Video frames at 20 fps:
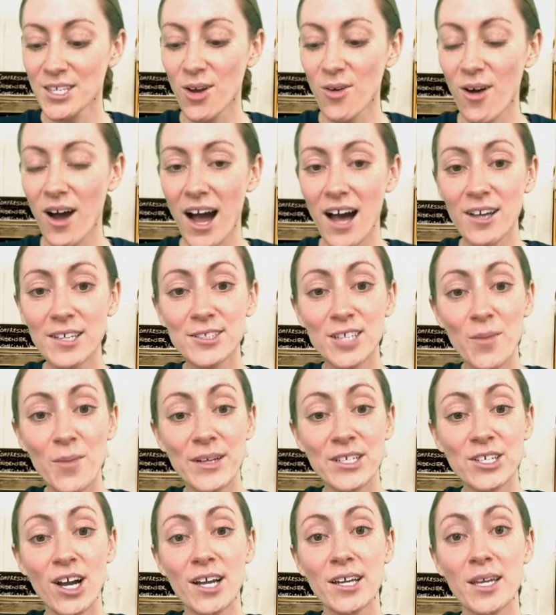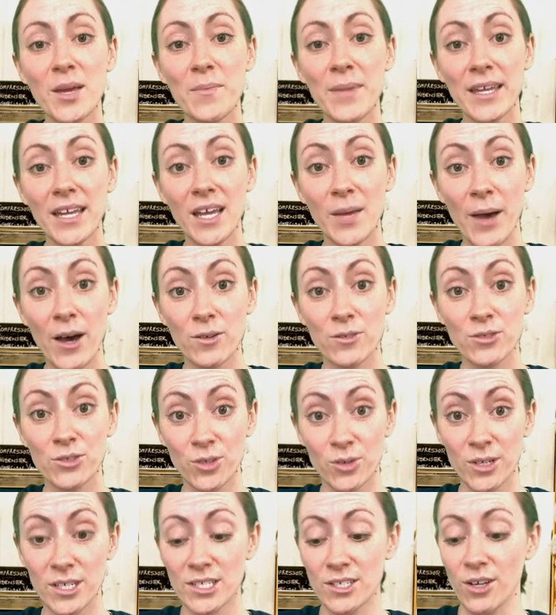So I'll start by talking a bit about
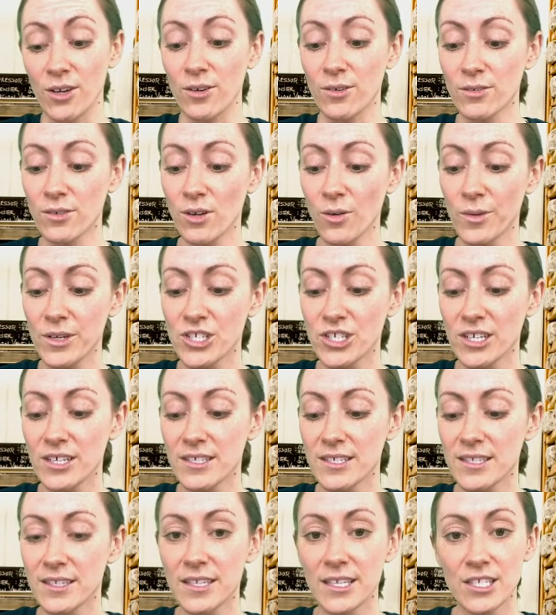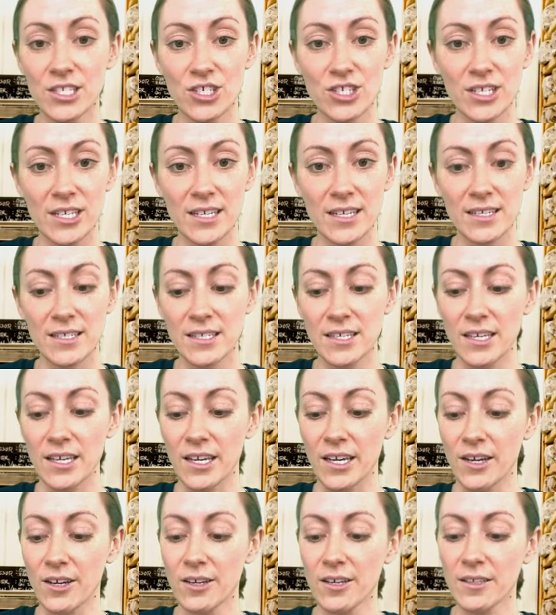Doorstone, which is this cheese
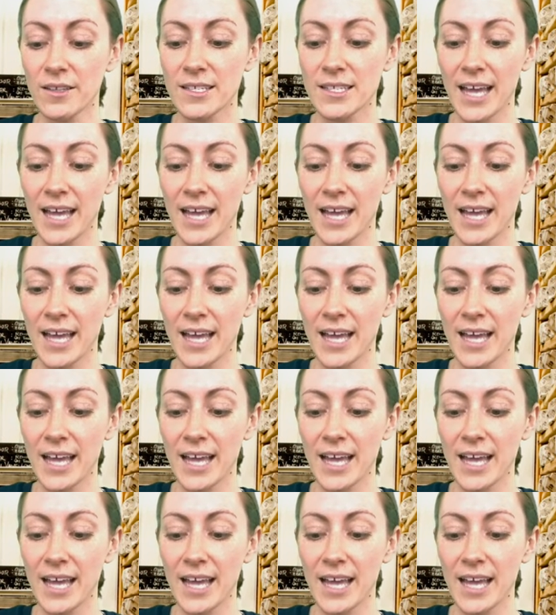here,